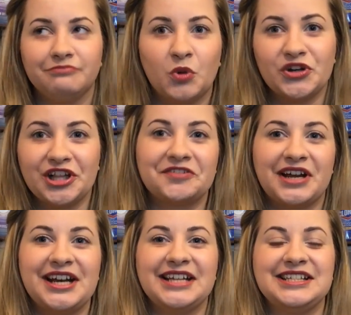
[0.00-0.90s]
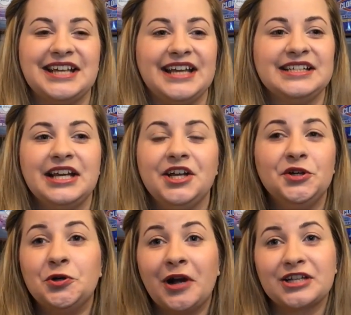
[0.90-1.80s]
$1.88,
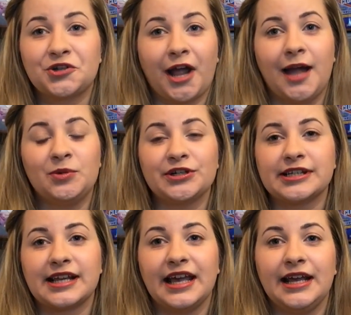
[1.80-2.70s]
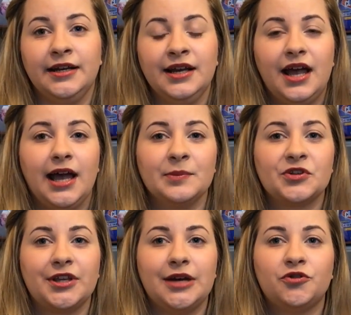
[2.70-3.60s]
no extra care bucks again,
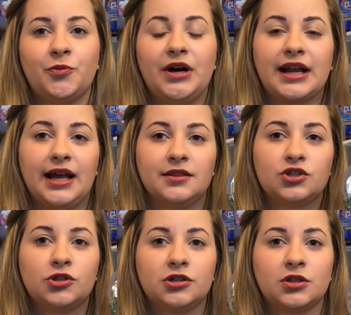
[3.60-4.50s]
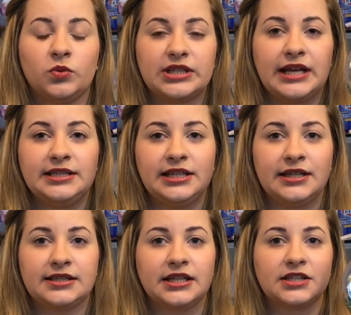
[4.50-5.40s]
so the out of pocket and the total was
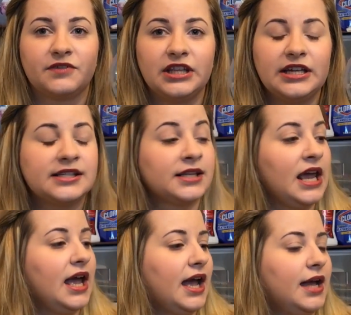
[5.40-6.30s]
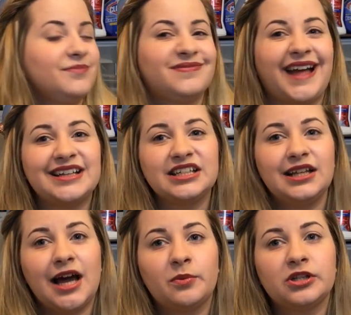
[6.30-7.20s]
88 cents for this. That
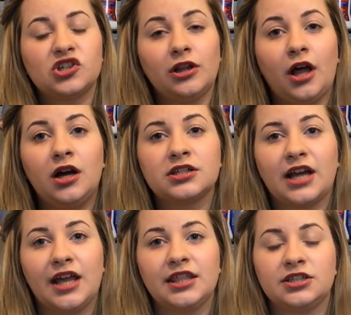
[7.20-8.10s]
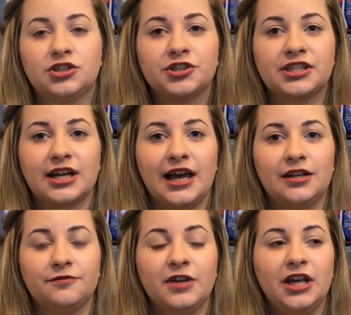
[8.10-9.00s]
deal happens a lot. I think just to
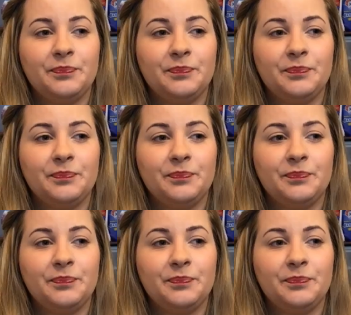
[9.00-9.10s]
kind of,